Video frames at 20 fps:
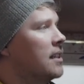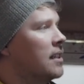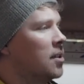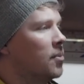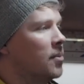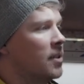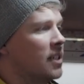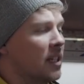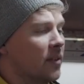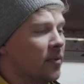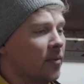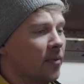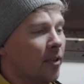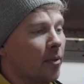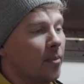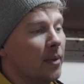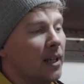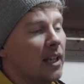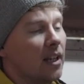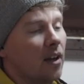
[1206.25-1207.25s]
It's something different
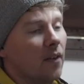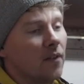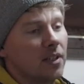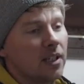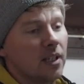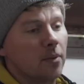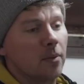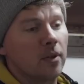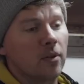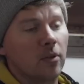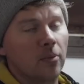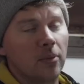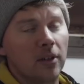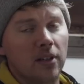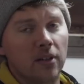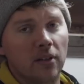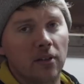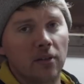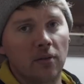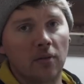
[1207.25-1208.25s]
for me. Obviously, we normally
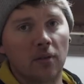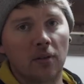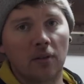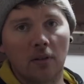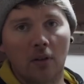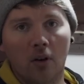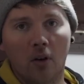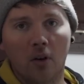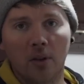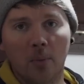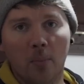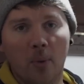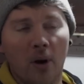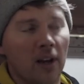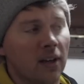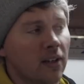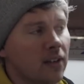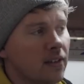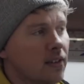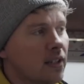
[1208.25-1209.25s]
do other
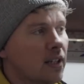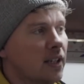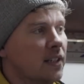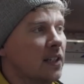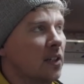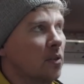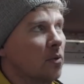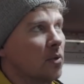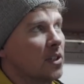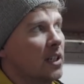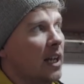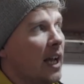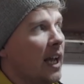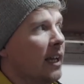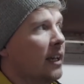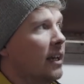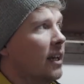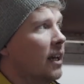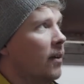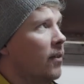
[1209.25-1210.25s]
brands, single stack.